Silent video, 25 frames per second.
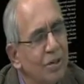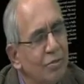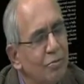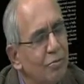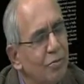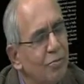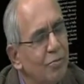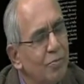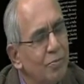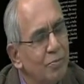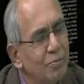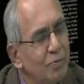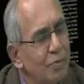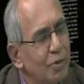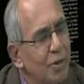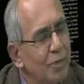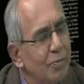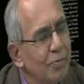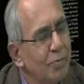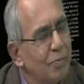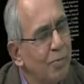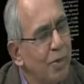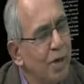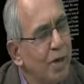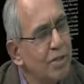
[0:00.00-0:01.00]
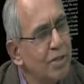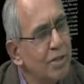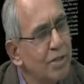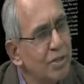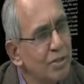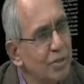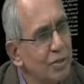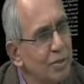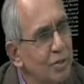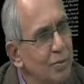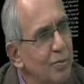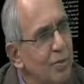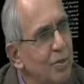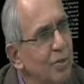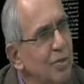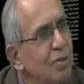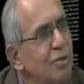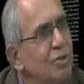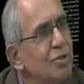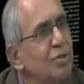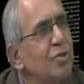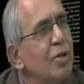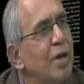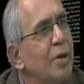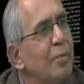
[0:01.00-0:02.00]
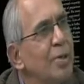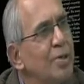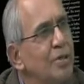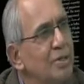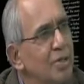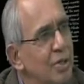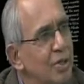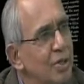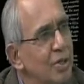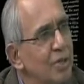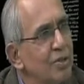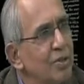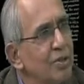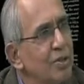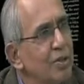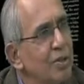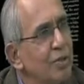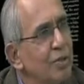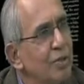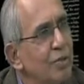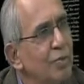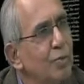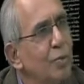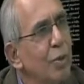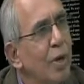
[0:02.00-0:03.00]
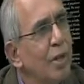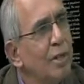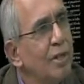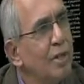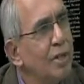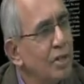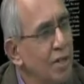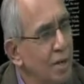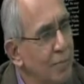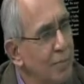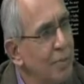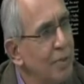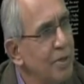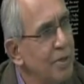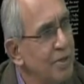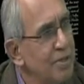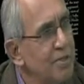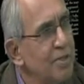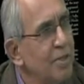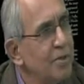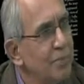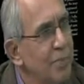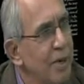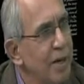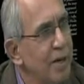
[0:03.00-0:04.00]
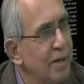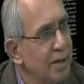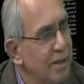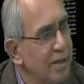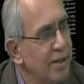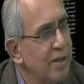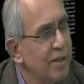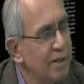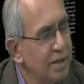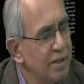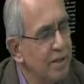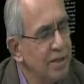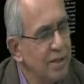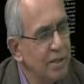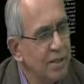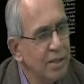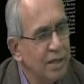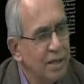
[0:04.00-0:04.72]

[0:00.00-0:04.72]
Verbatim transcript: from Barnes and Nobles to Amazon to other companies are marketing it,